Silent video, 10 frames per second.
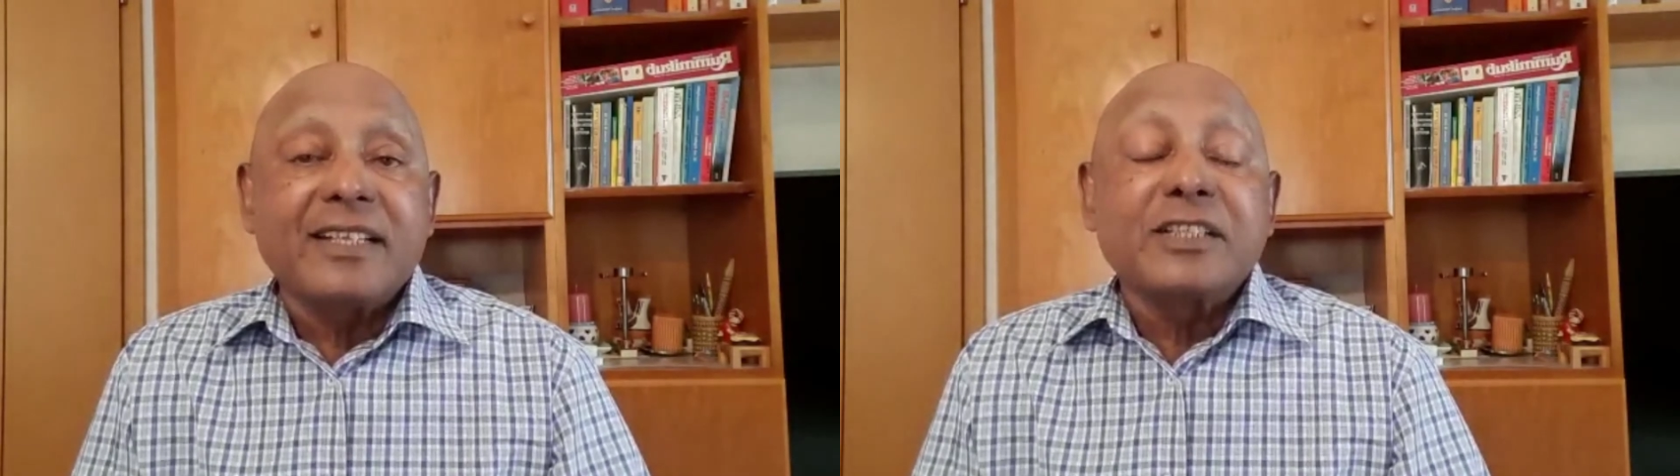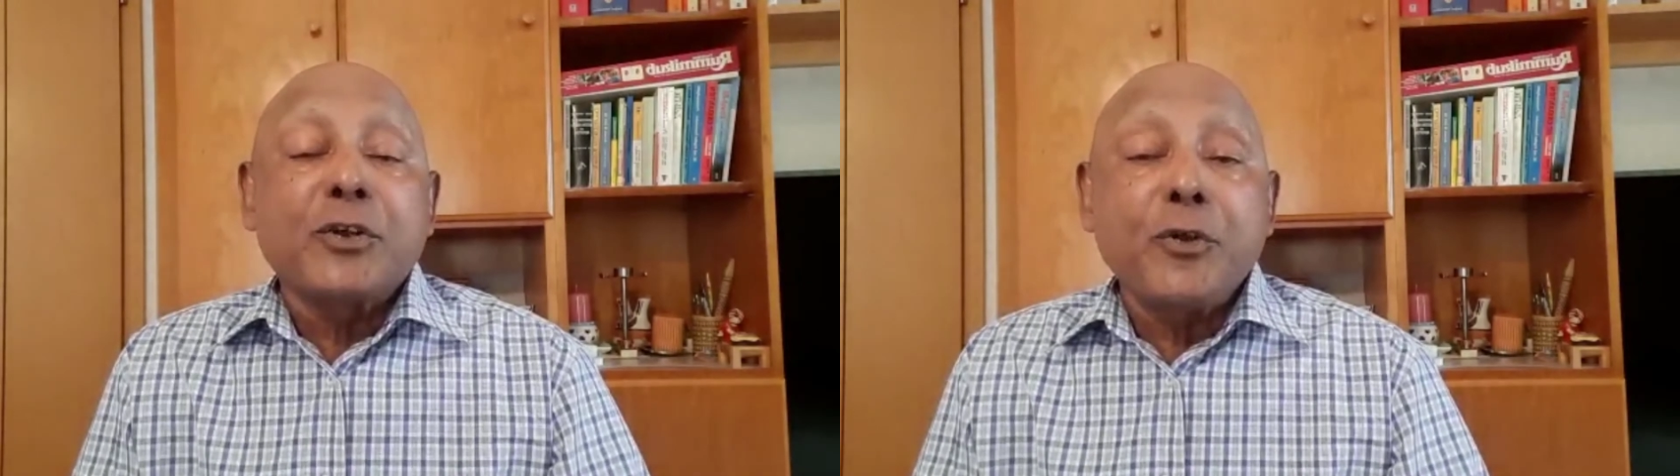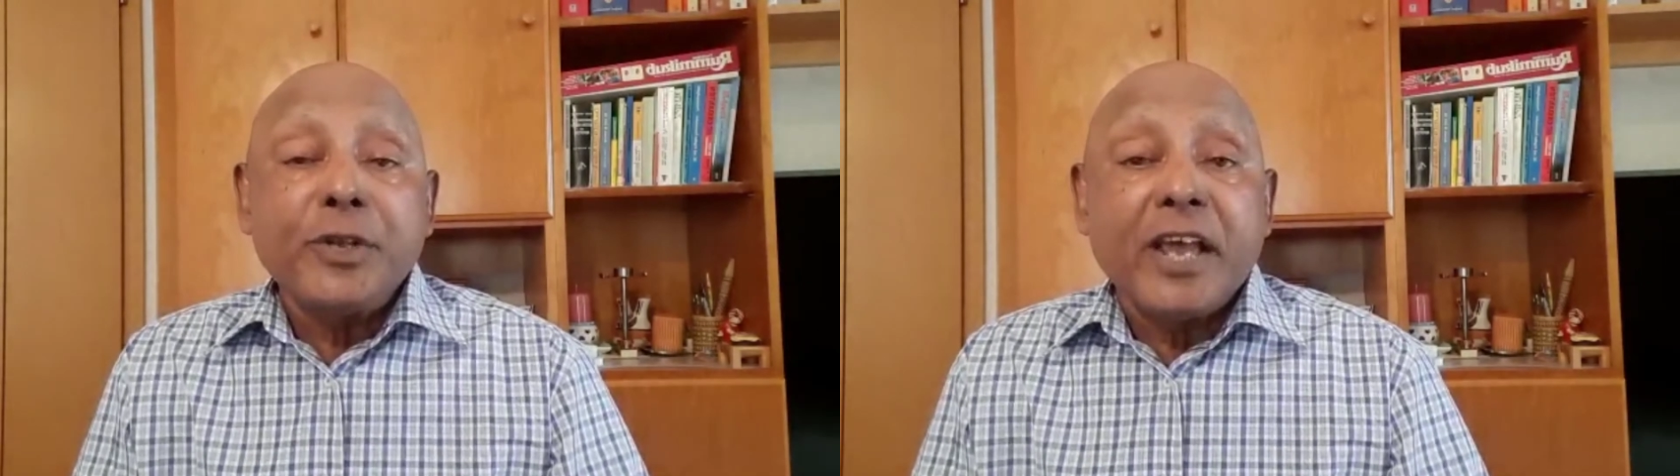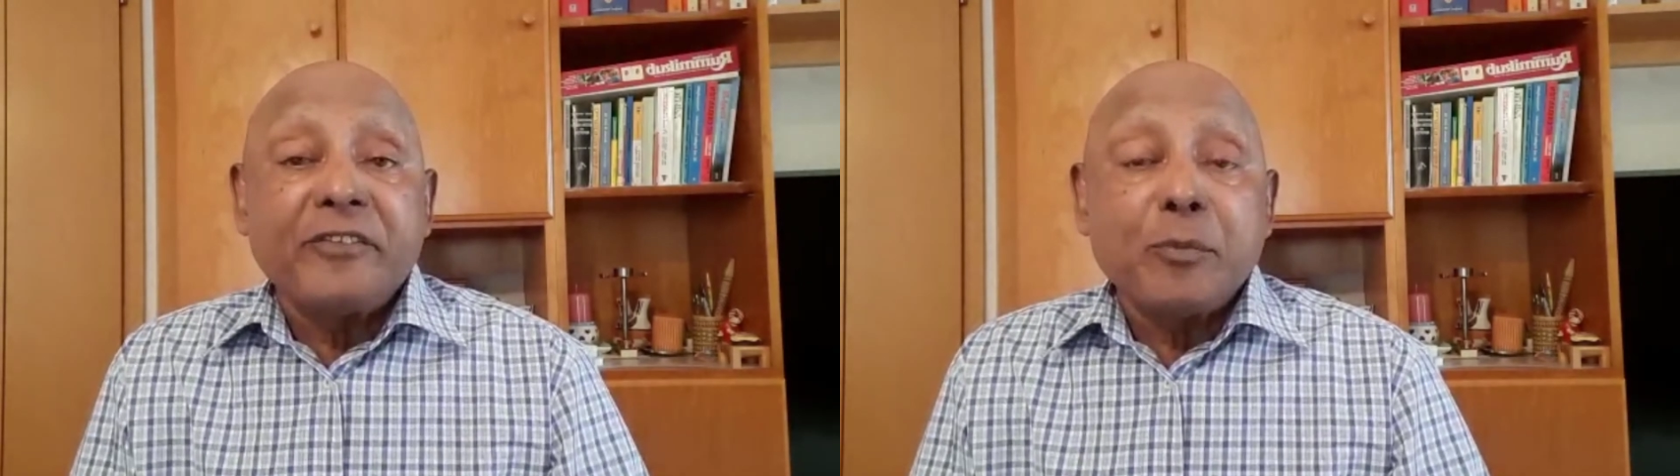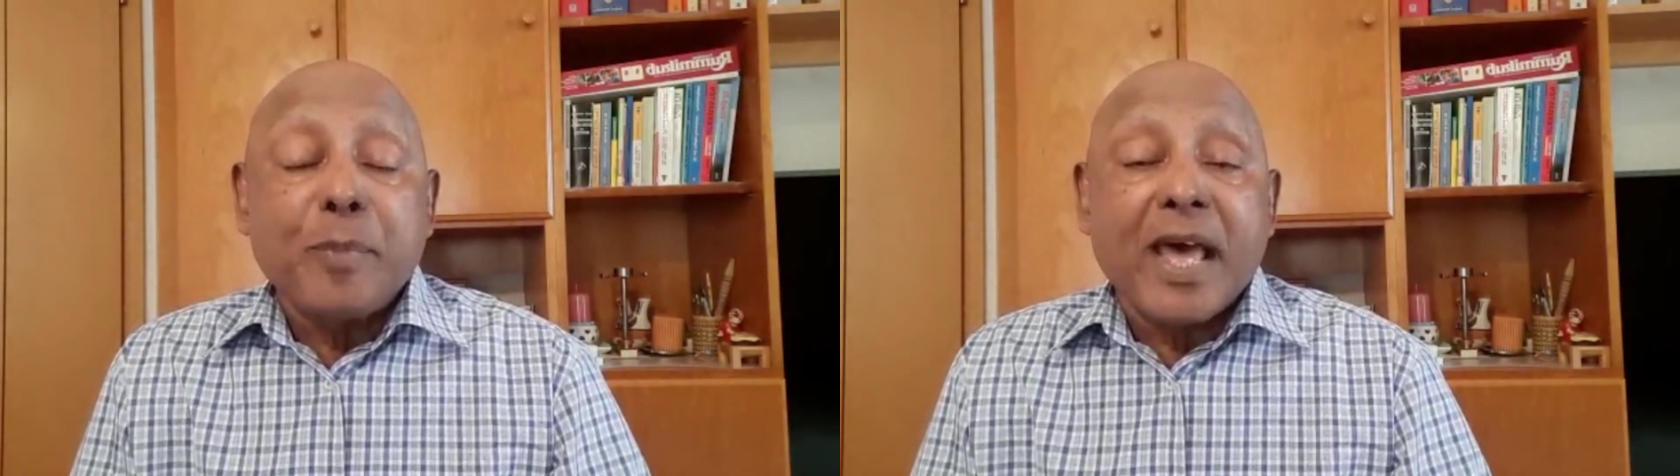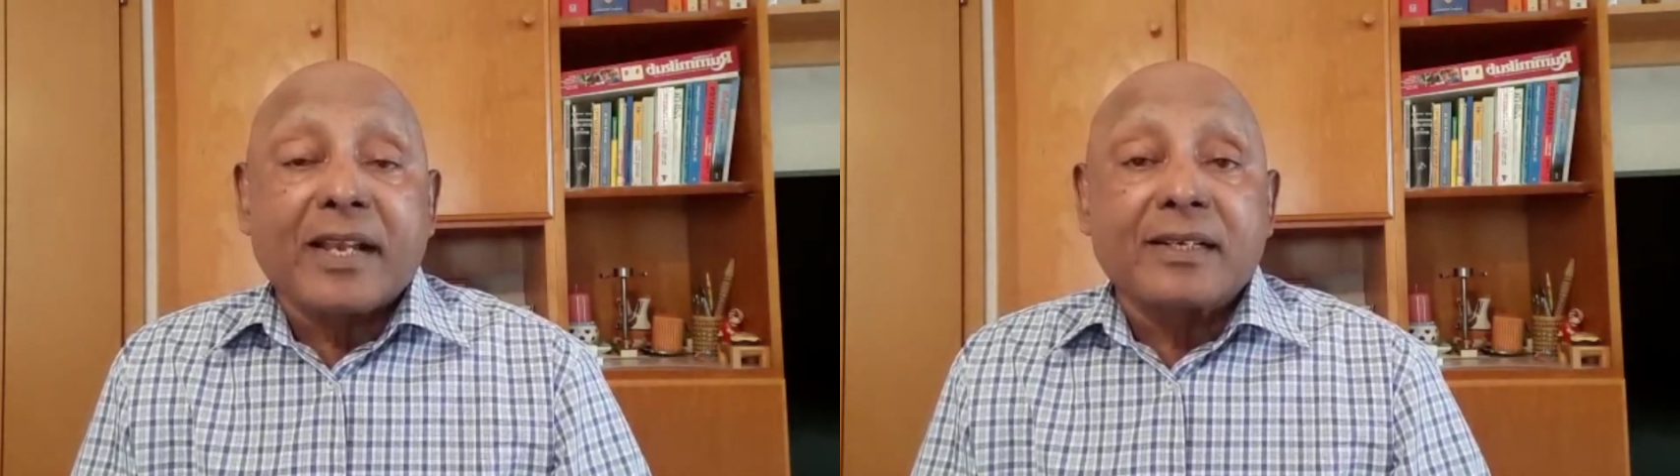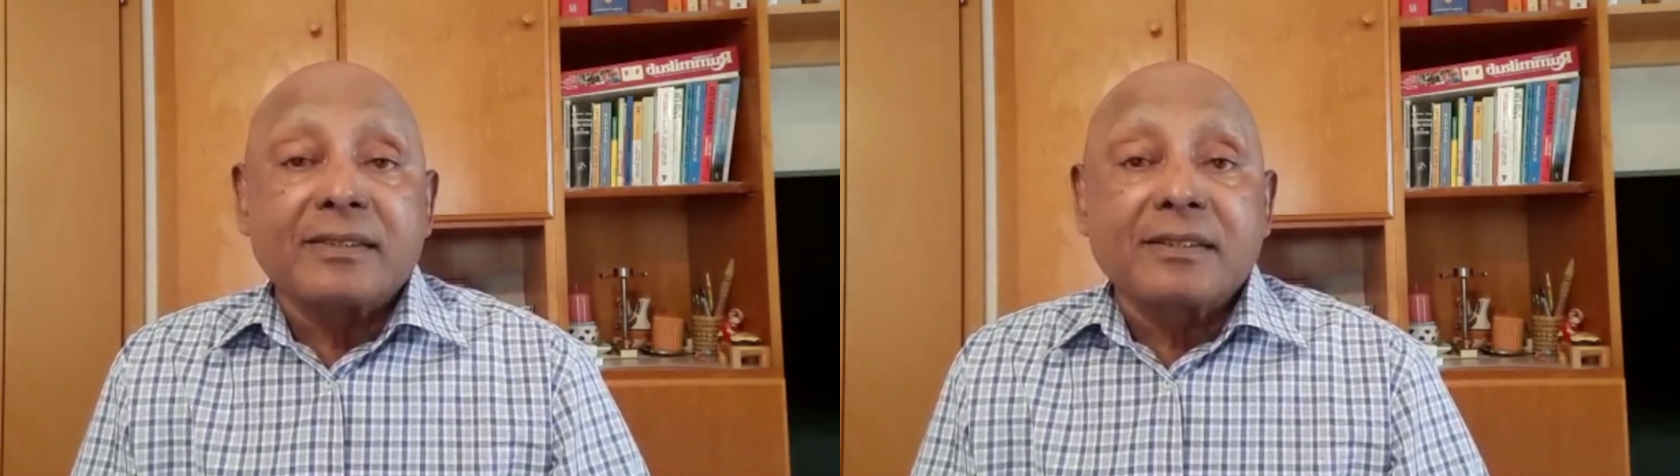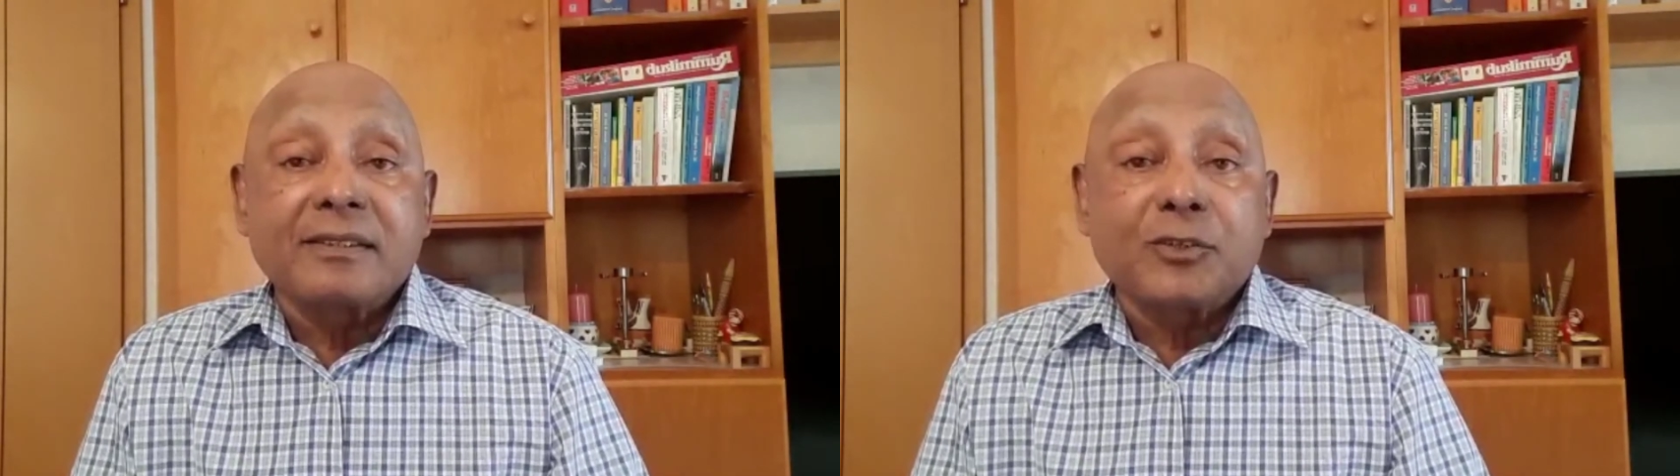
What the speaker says: is the duty of the parents